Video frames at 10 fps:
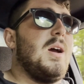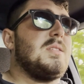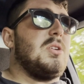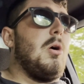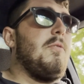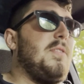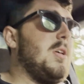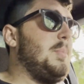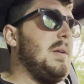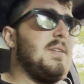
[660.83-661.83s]
So going for a
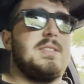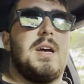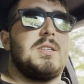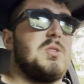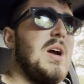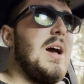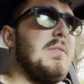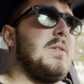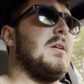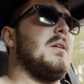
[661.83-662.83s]
little bit of a test drive.
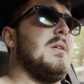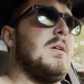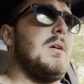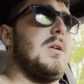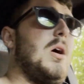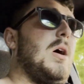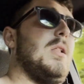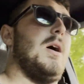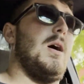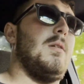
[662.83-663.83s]
It
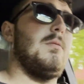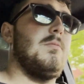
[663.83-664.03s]
all